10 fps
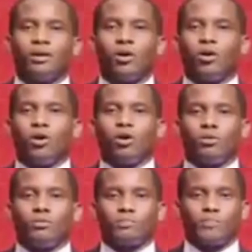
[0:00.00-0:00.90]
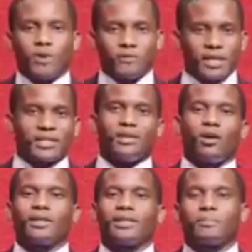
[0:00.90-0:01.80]
or poverty,
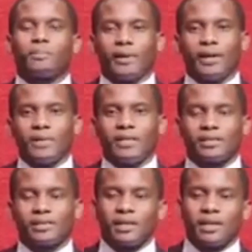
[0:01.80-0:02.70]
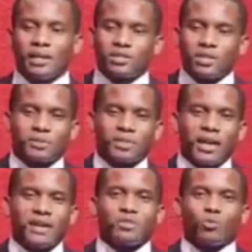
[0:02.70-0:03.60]
unemployment.
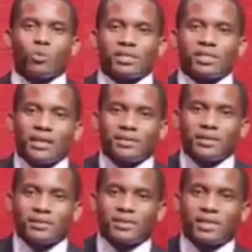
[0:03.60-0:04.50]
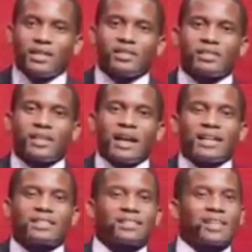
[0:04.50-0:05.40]
Sometimes we take these things
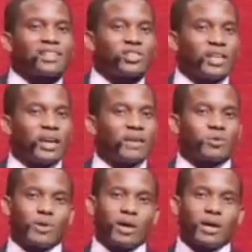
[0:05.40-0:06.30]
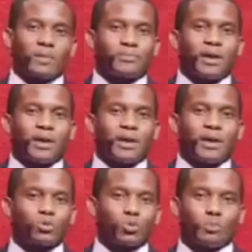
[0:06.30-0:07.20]
and attach them to our
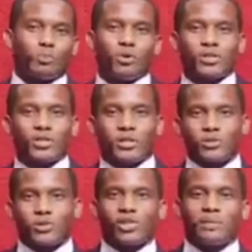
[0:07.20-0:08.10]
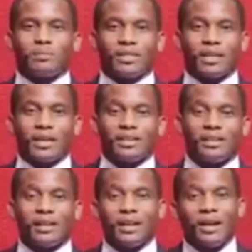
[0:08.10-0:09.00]
brand, even as we post on social
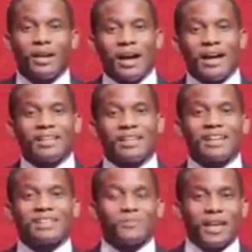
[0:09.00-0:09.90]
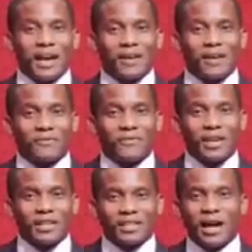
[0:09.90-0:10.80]
media, and that really
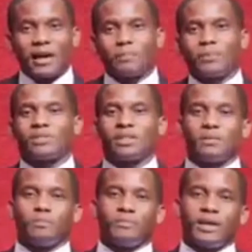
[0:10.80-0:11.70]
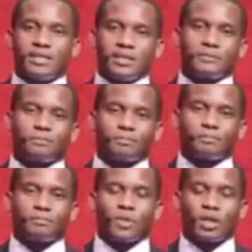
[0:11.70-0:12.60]
affects our personal branding.
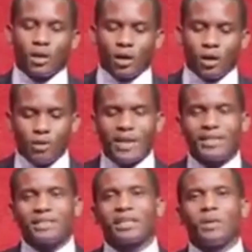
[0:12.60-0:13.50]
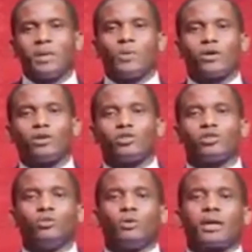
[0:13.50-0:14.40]
But at this time, we are going to
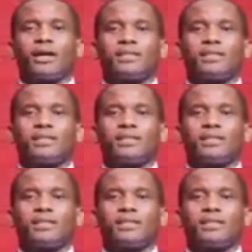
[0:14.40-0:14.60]
look at